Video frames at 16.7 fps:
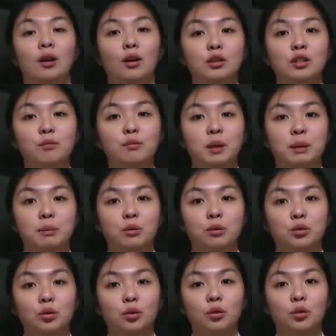a lot of people
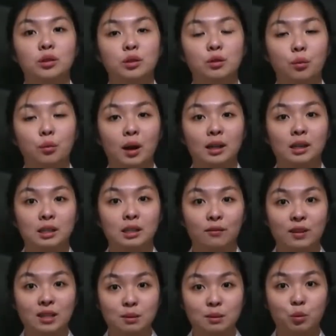drawn to a
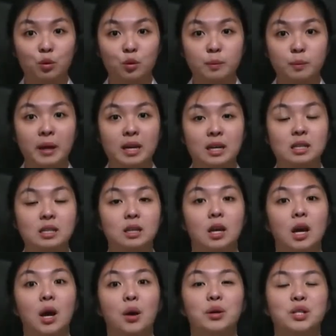relatively small space,
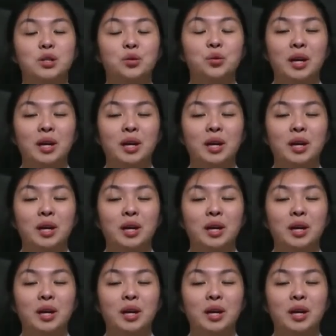which